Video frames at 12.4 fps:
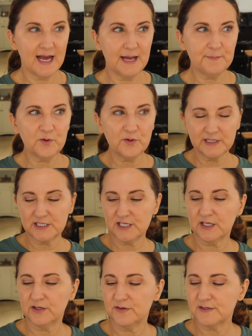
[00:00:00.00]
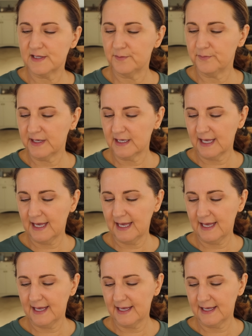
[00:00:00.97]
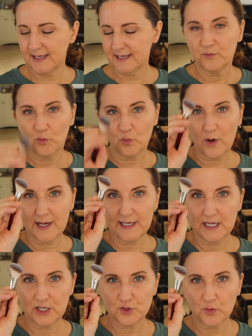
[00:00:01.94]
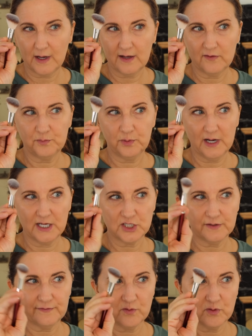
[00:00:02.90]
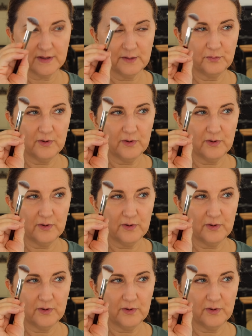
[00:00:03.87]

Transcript: I'm going to use the B K one twelve brush for the